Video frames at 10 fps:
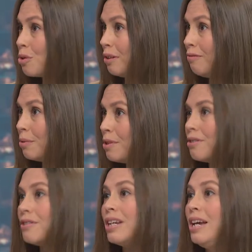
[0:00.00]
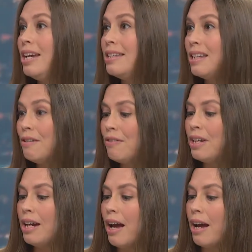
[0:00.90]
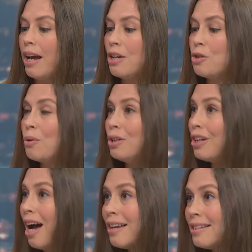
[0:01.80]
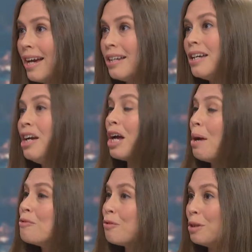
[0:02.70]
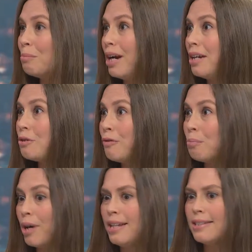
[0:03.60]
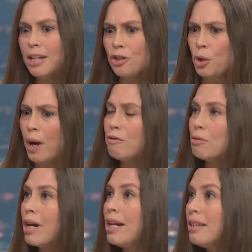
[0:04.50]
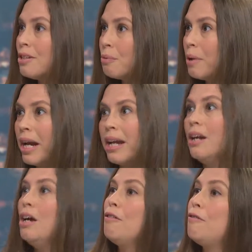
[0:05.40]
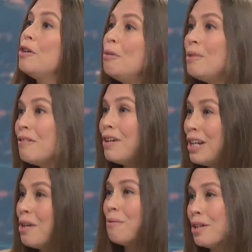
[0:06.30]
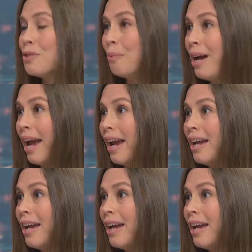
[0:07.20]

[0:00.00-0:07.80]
influencers, is if the editorial content comes from the brand. So if the brand says you have to write it this way, film the video this way,